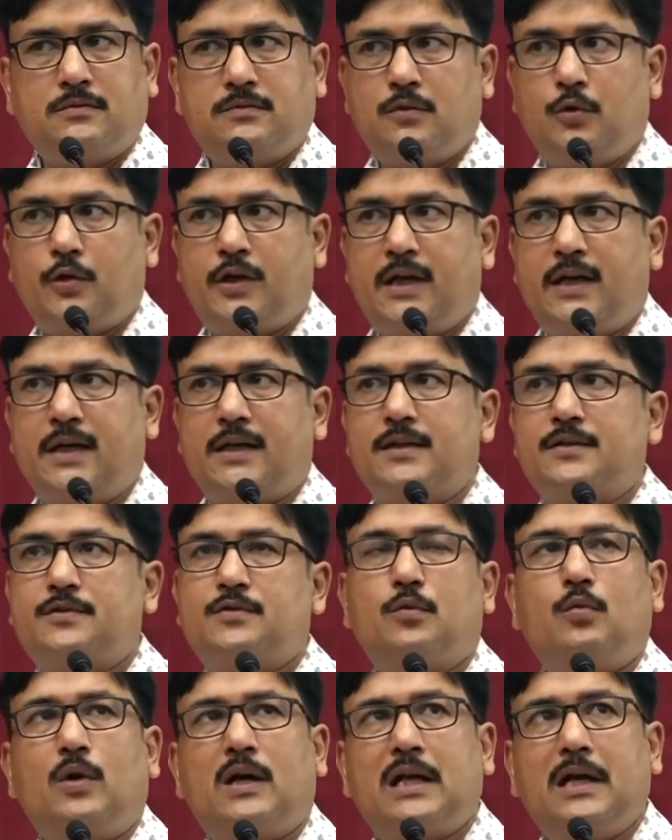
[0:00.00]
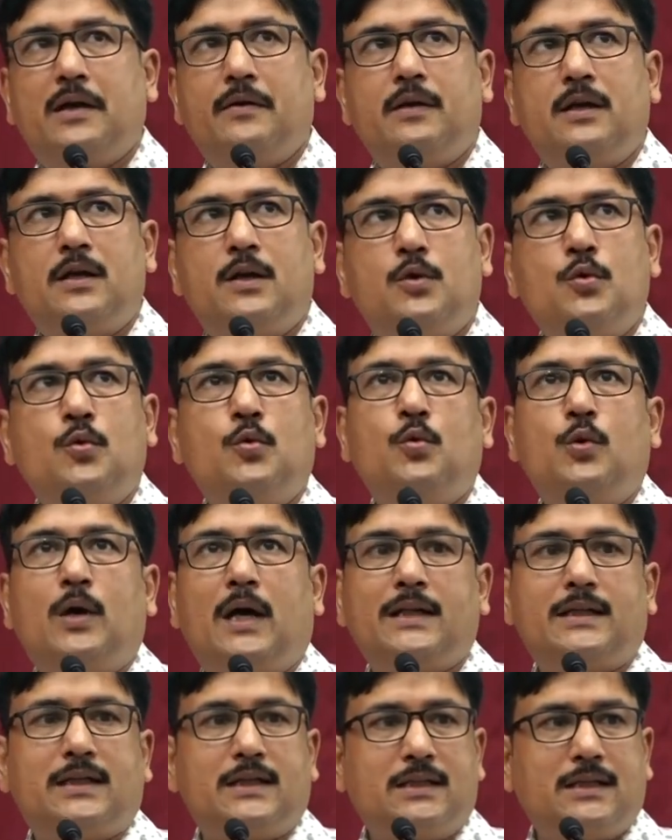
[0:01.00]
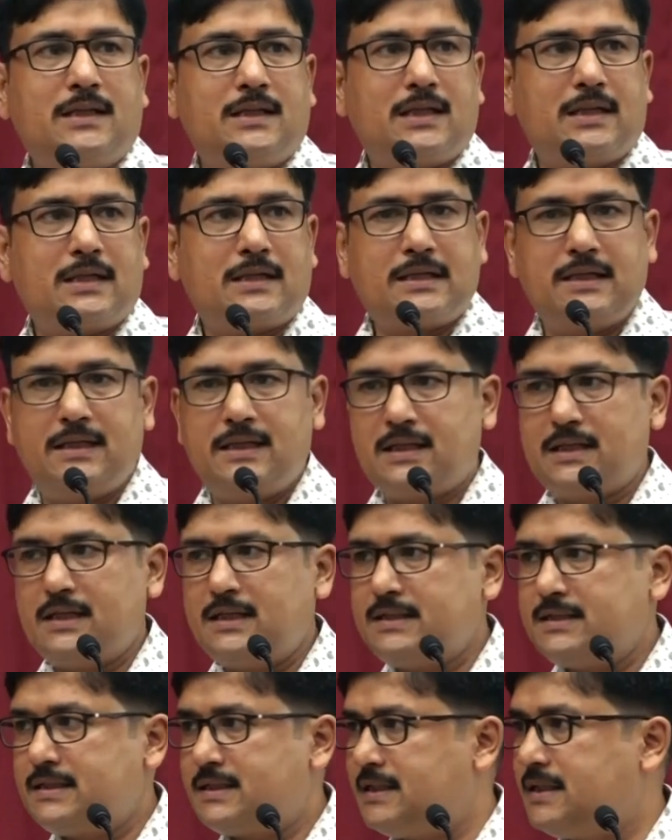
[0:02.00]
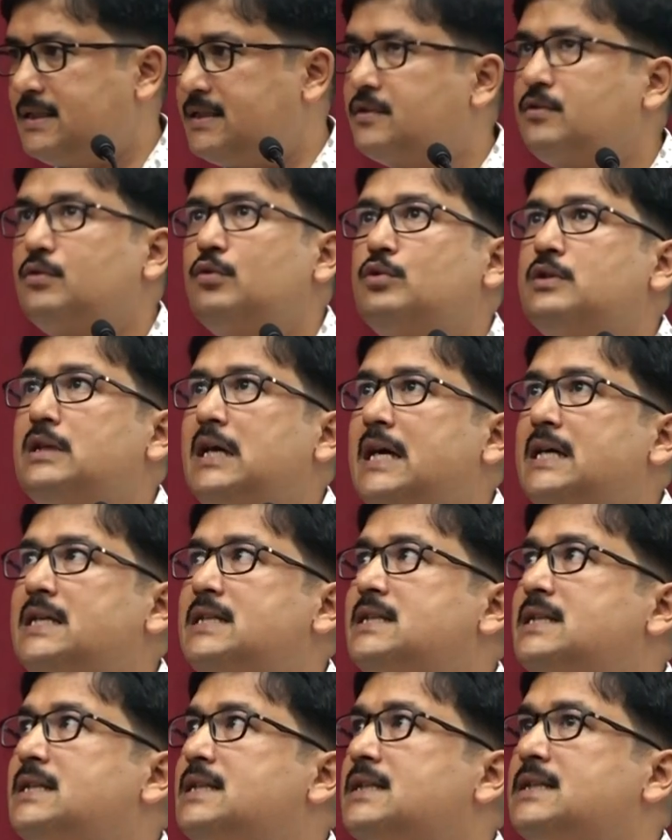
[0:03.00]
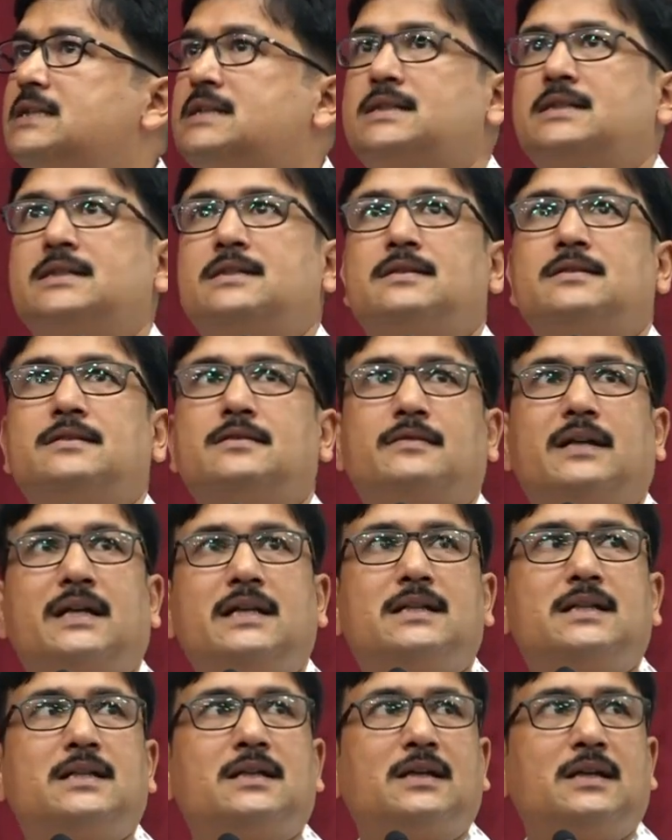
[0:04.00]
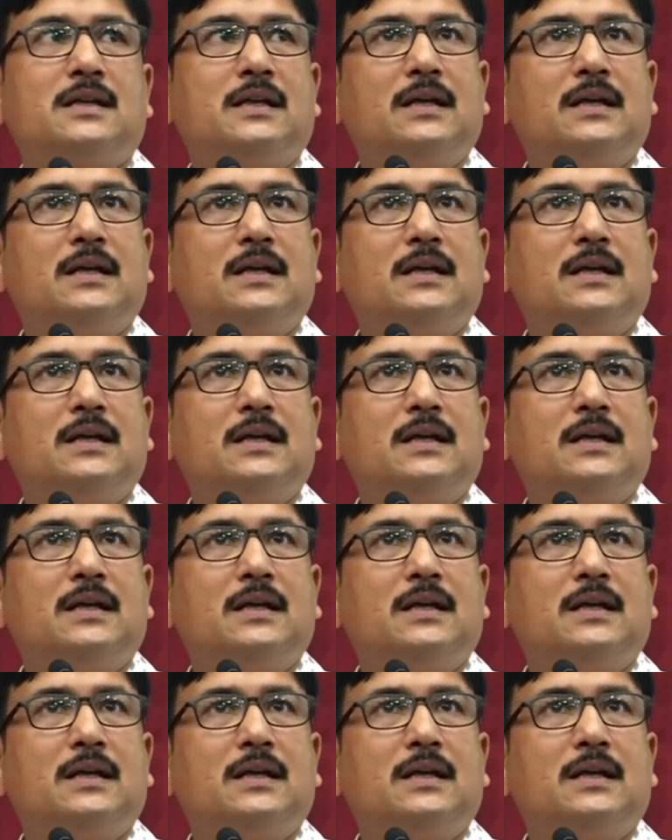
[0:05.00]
Okay, so what I will do, I think there are clearly six rows I see, right?